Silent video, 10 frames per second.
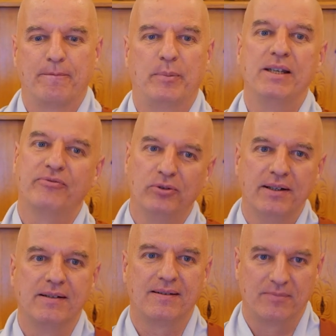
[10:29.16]
Peaceful
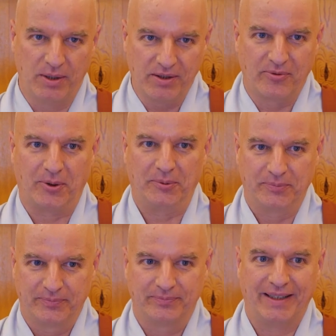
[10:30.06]
is peaceful.
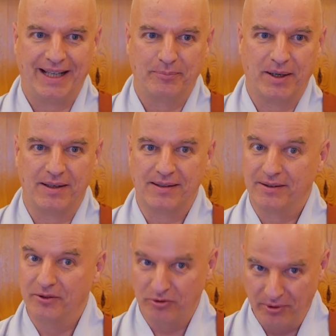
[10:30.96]
That means
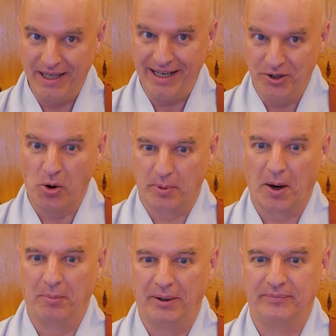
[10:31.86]
really no
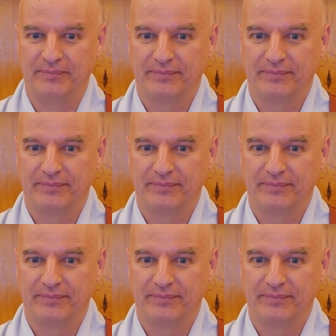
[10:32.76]
problem.